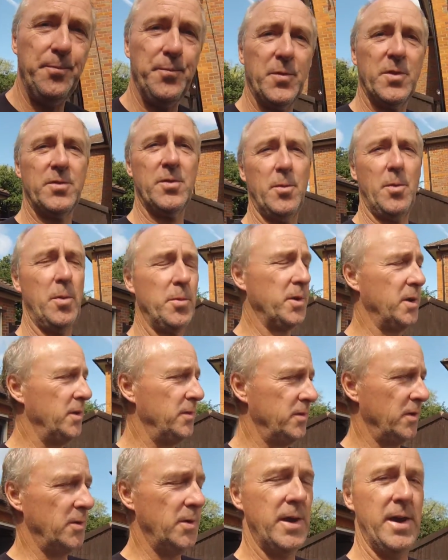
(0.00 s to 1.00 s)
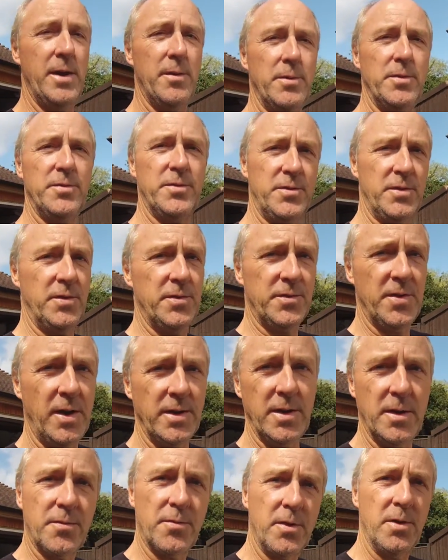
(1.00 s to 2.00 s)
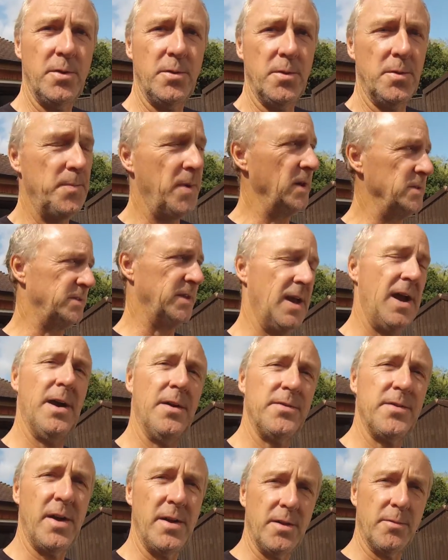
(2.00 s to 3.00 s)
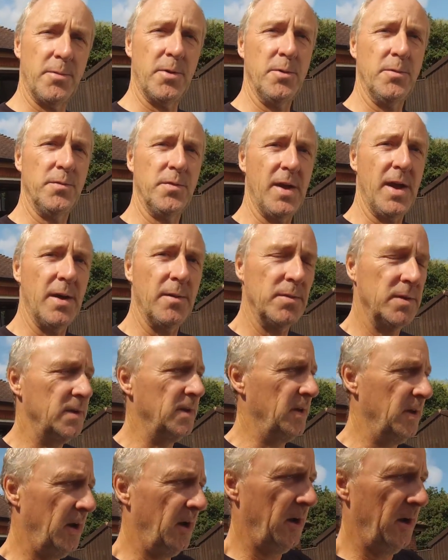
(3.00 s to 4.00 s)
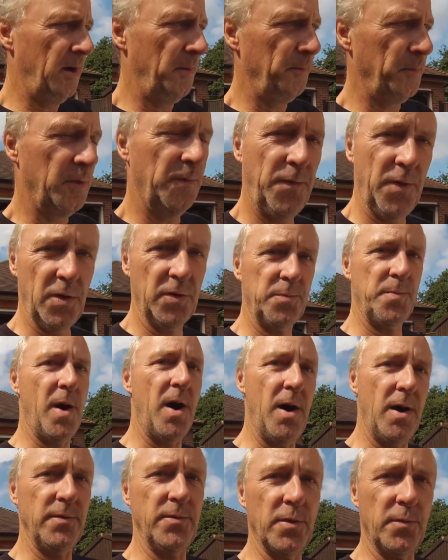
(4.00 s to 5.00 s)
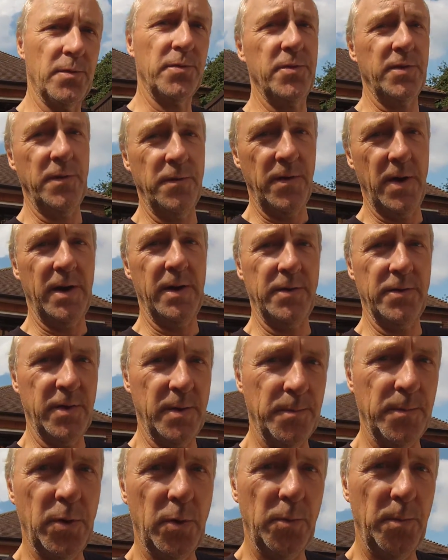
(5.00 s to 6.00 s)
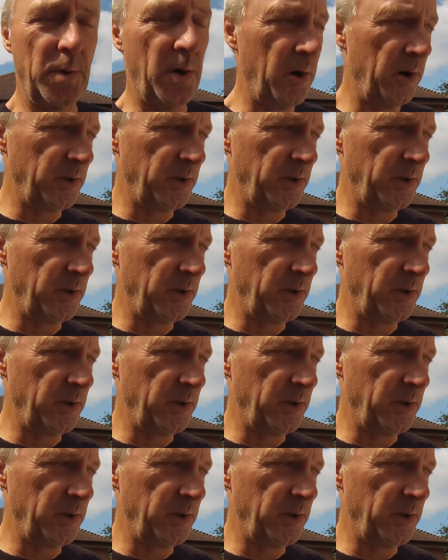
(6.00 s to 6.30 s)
So what we're going to do here is just take you through basically how to take the roof down. The first part is obviously fairly simple by